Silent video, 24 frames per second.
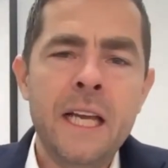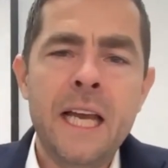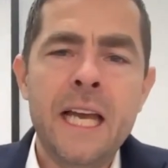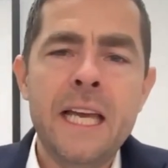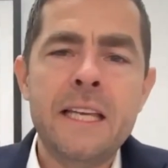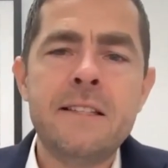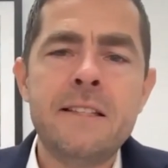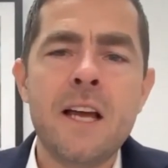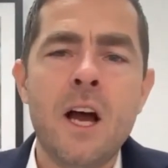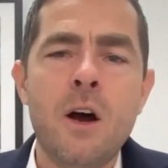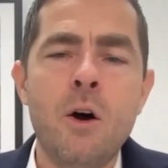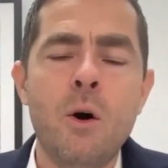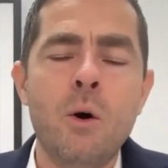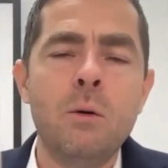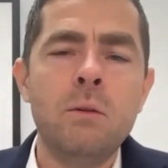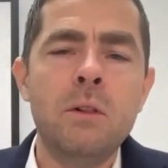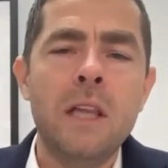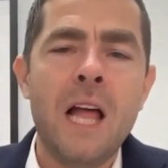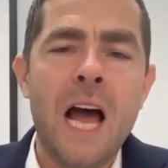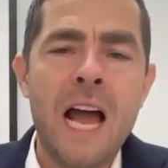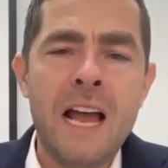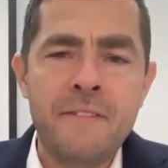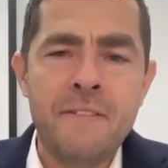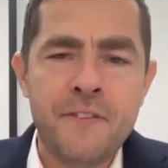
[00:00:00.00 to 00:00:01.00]
it's a whole
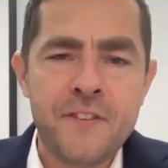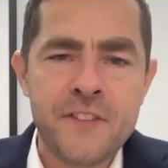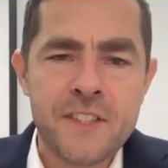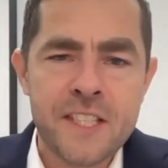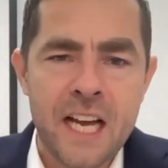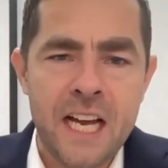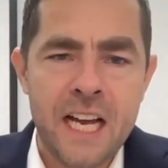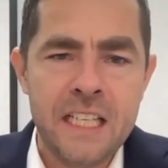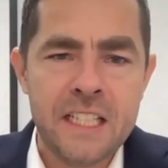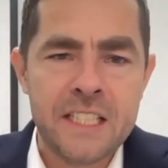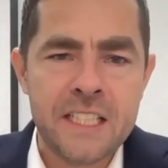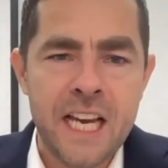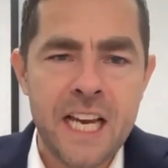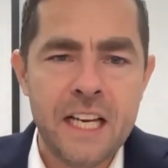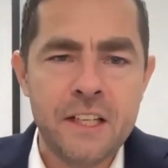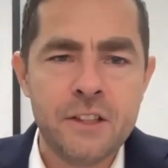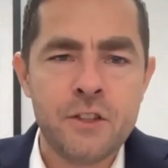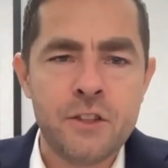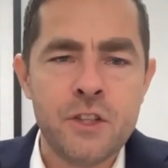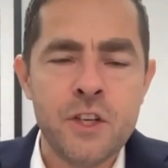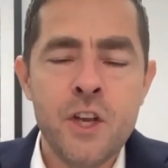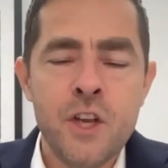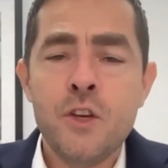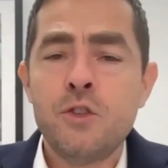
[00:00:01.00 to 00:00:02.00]
lifestyle
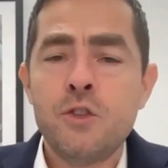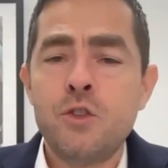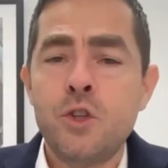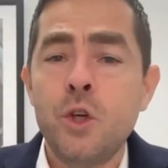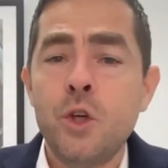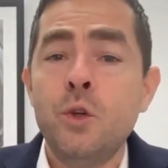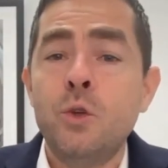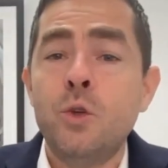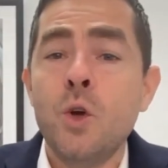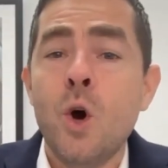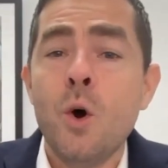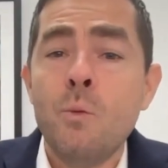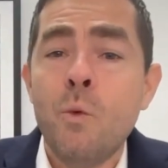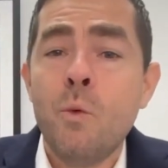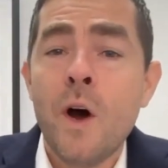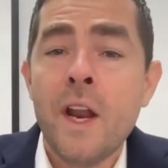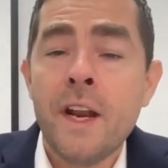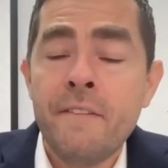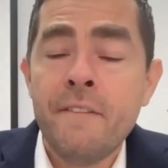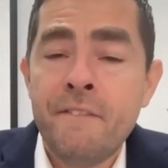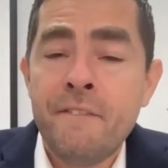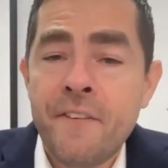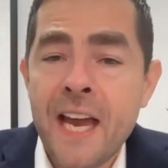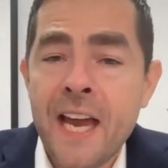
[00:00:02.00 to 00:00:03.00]
change. So you don't want
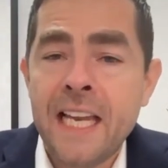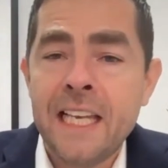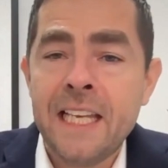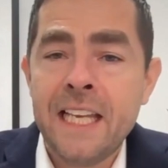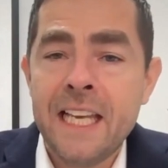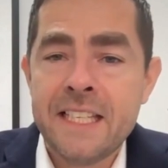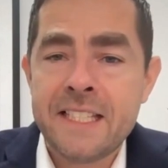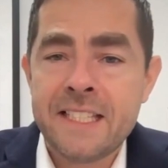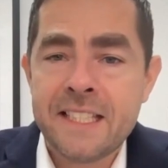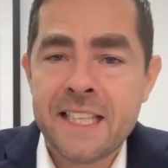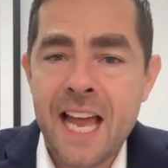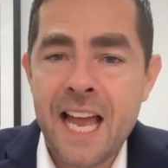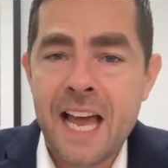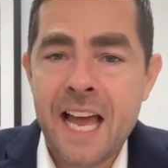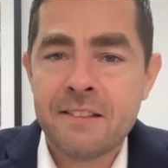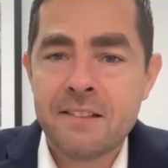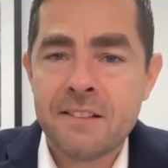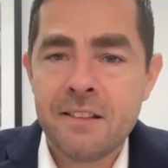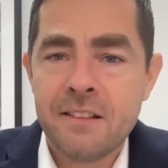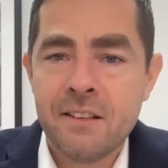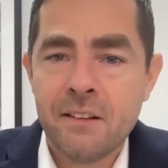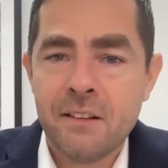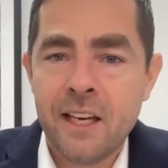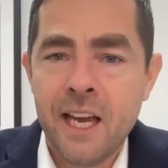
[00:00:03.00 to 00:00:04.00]
to fail this
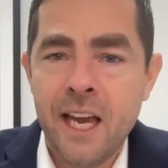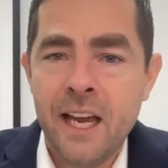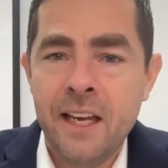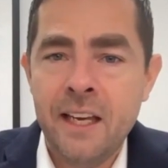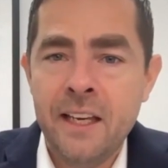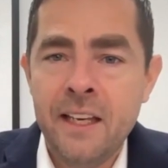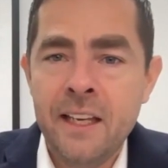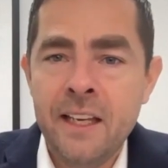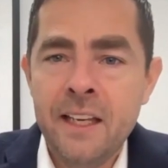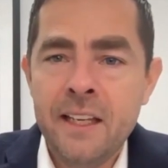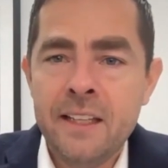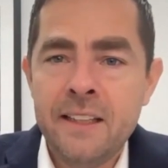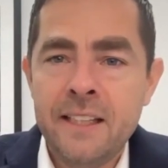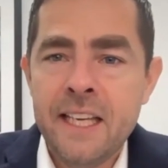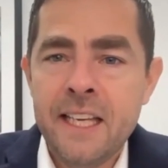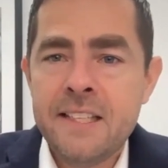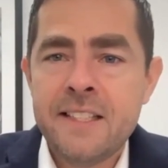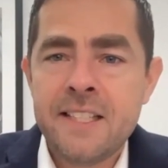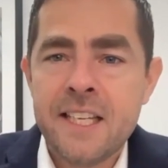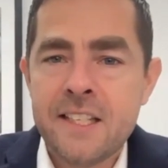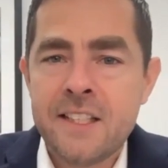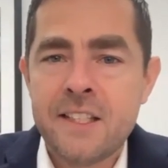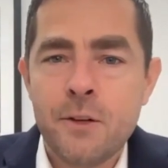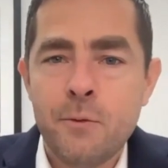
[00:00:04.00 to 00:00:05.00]
test, okay? This
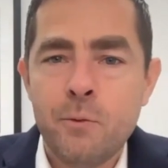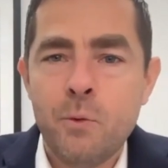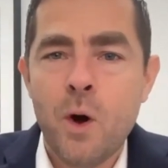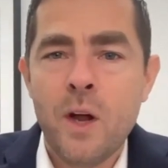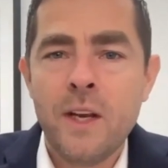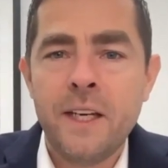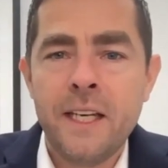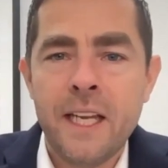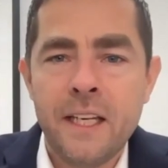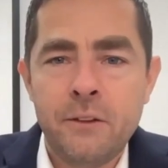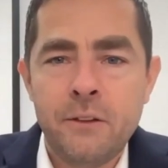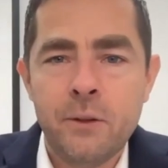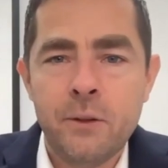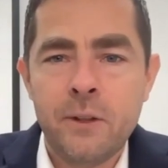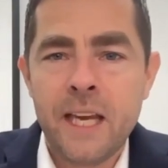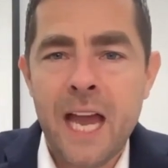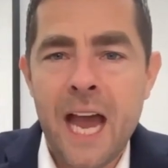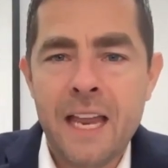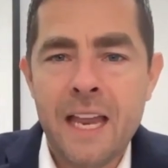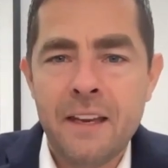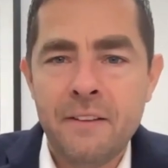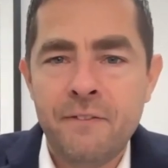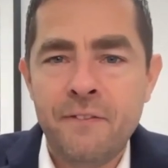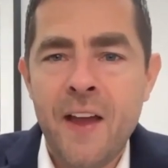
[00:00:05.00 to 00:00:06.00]
is the one that you
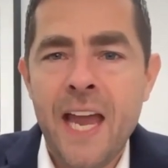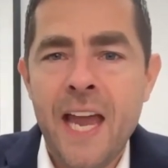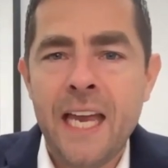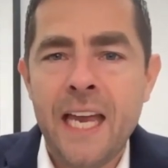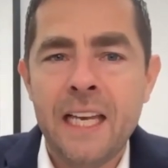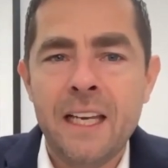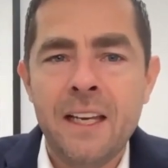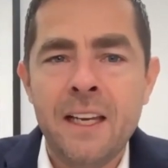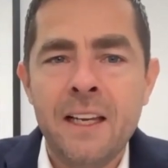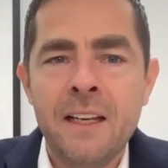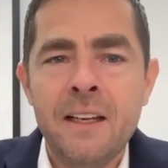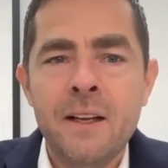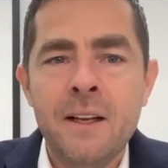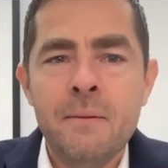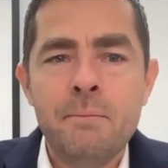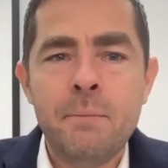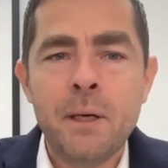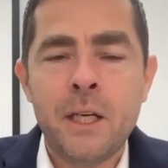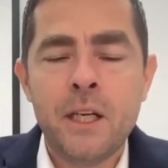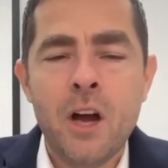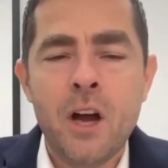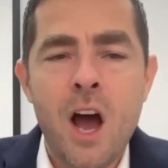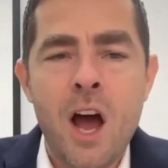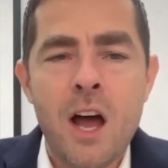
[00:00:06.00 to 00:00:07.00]
can't fail,
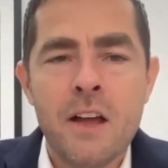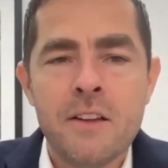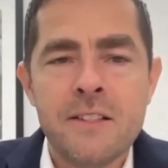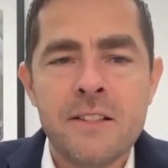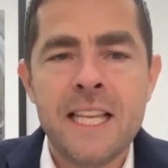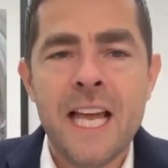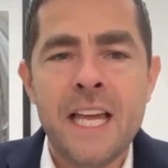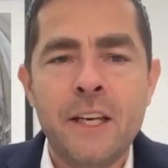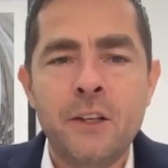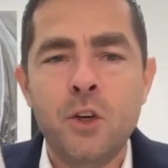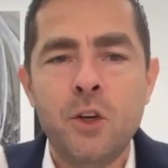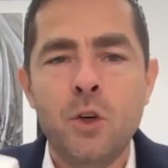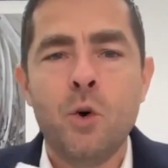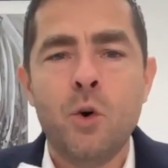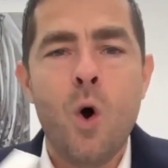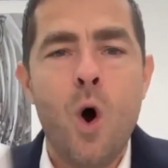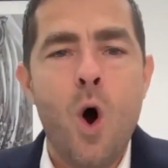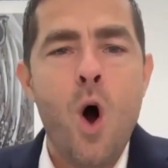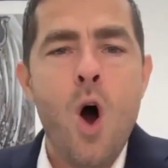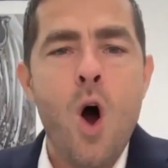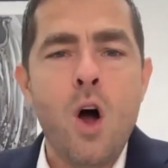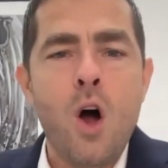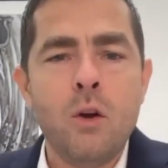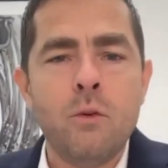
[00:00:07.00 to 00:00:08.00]
because then you're
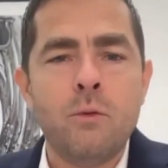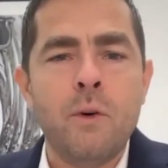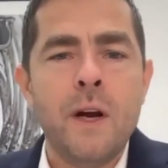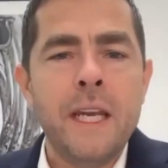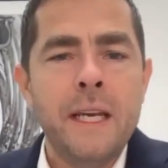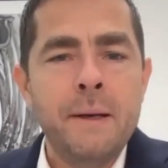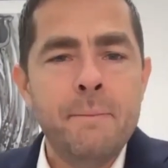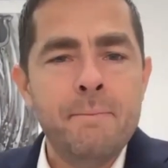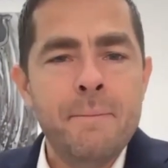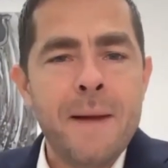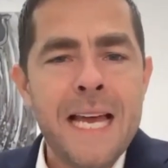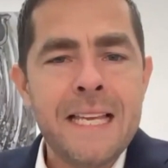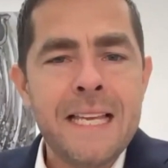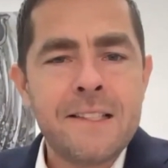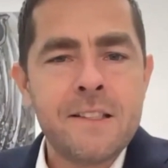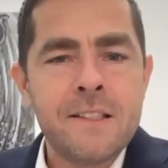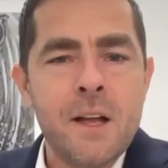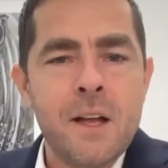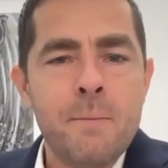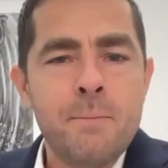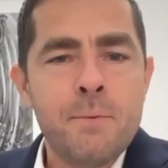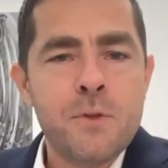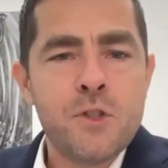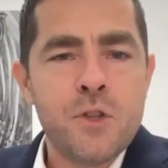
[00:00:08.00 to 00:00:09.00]
already messed
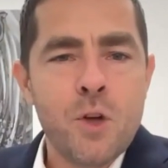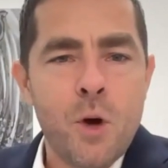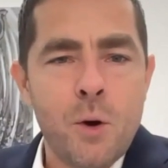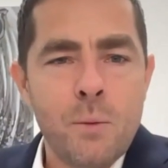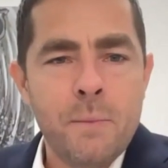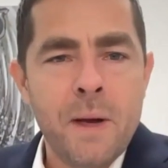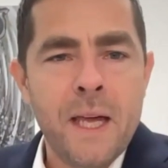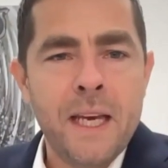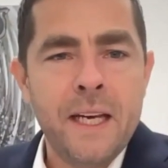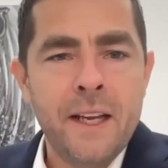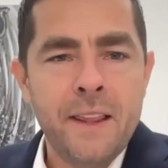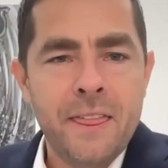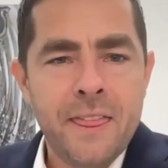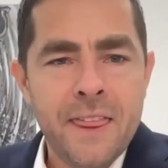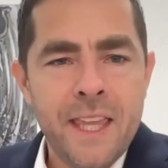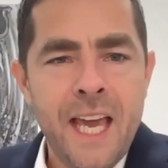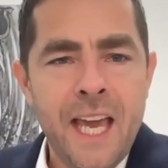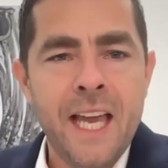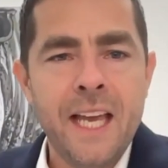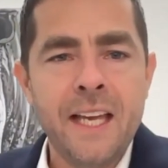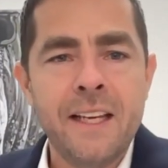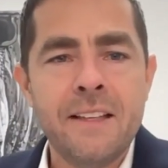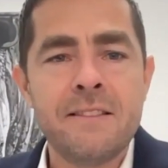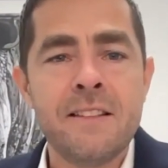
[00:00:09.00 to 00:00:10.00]
up so many
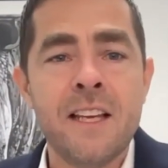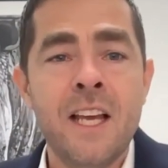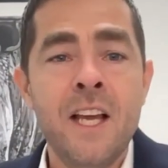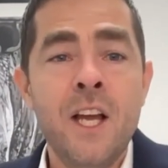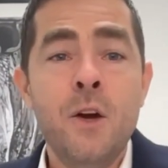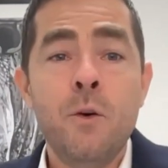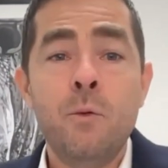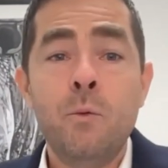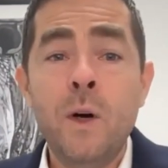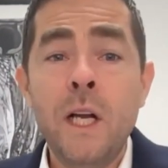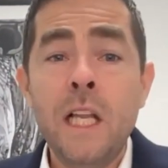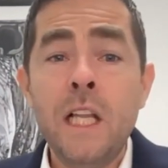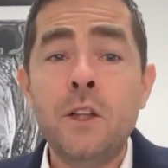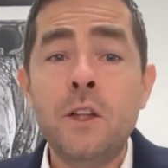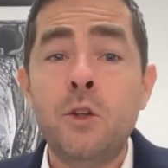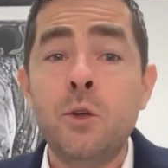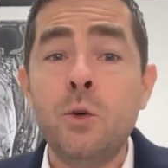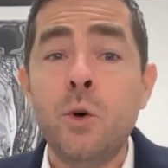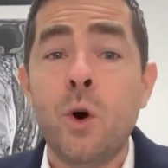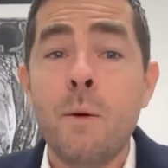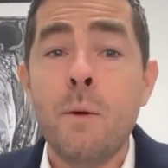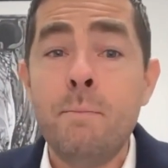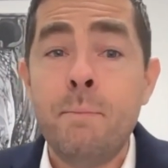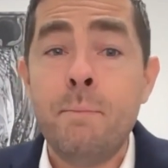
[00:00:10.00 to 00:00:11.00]
things. We'll do
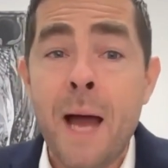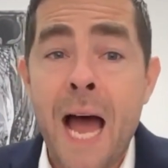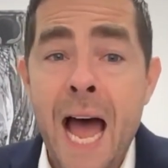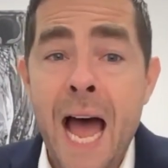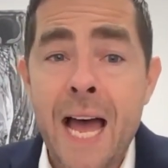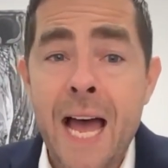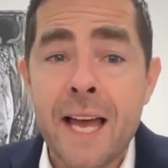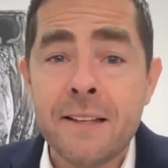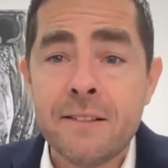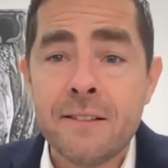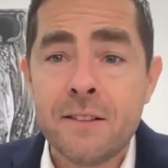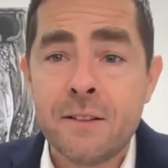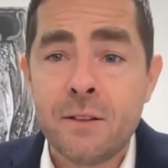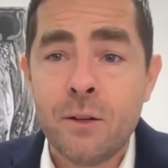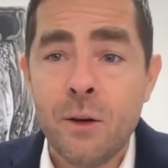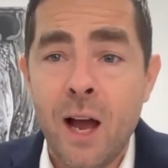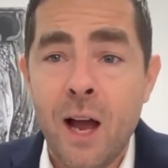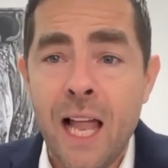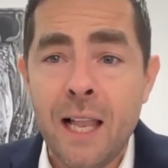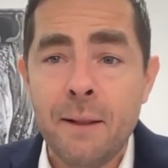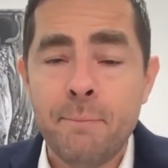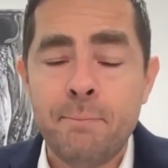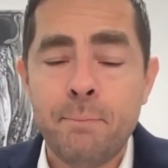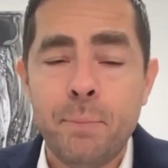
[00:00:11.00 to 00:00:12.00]
our best to
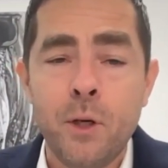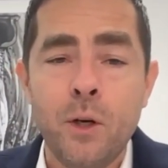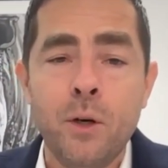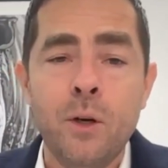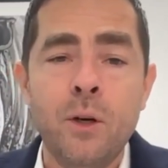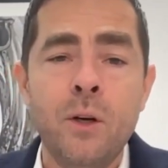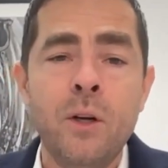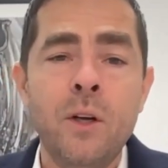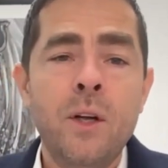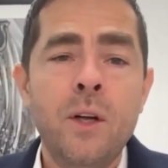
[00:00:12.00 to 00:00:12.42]
help you,